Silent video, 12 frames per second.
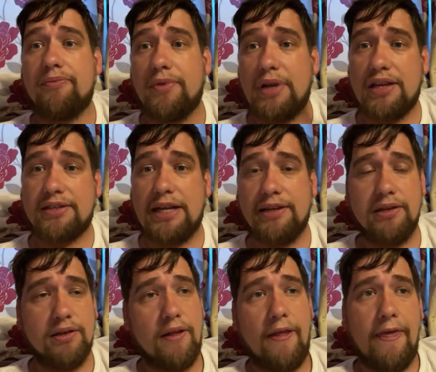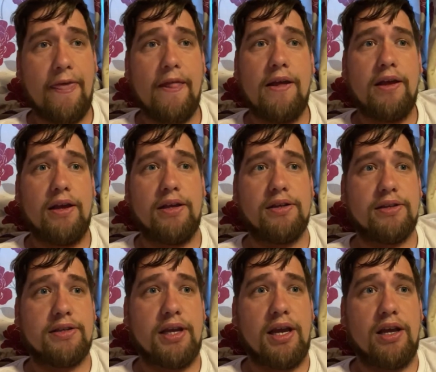last night, and
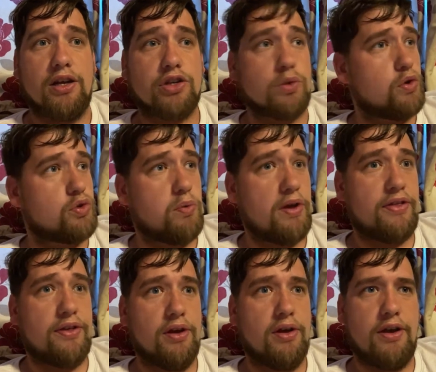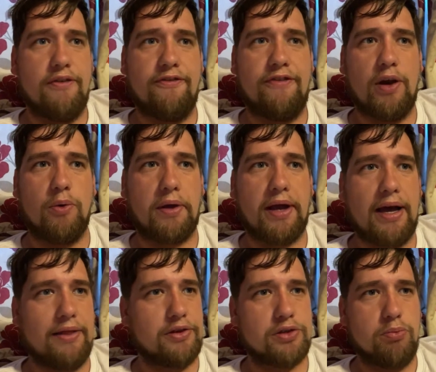she was with a fellow
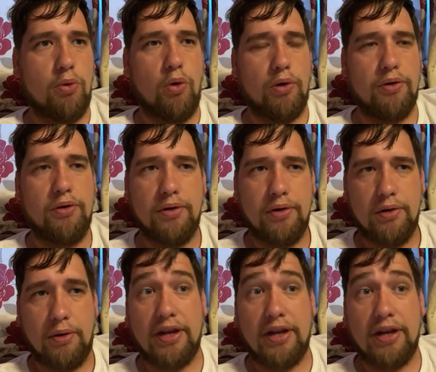cat this morning.